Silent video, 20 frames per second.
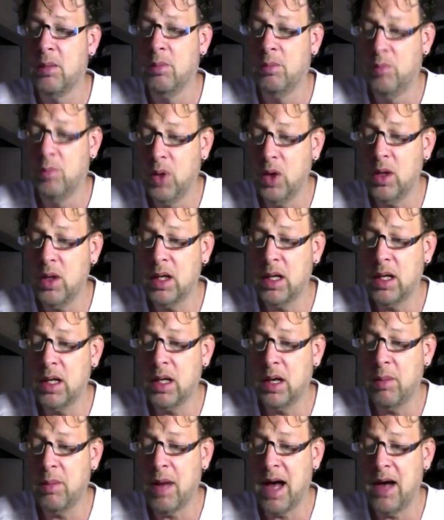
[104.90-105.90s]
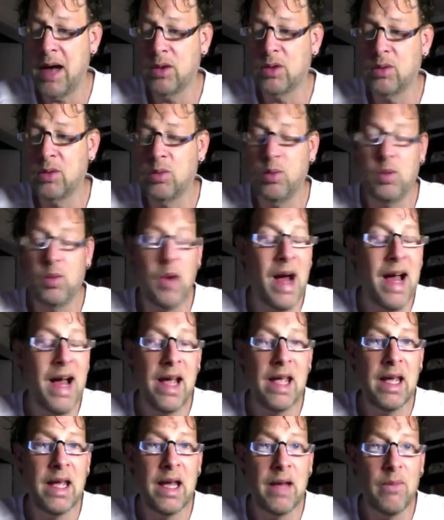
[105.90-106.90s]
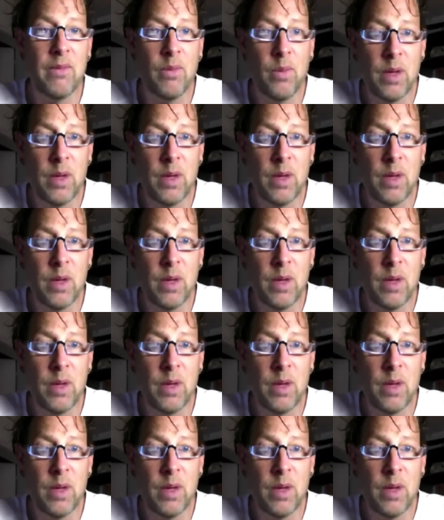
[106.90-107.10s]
book about why